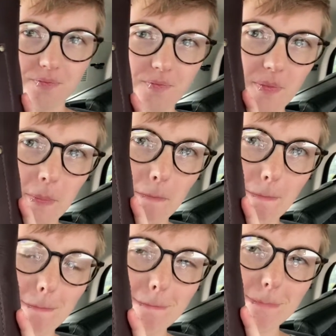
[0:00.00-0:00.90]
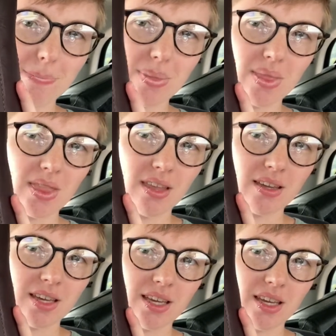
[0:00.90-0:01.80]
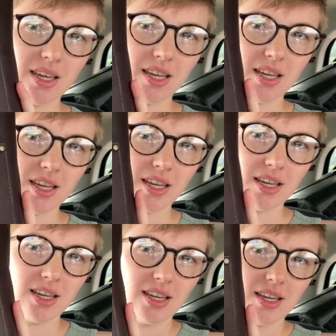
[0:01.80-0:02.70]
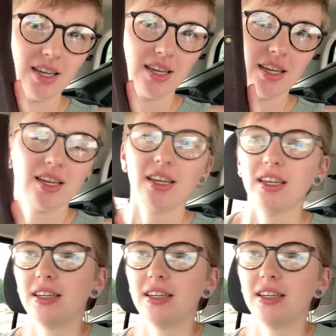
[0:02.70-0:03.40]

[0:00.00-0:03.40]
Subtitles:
[no speech]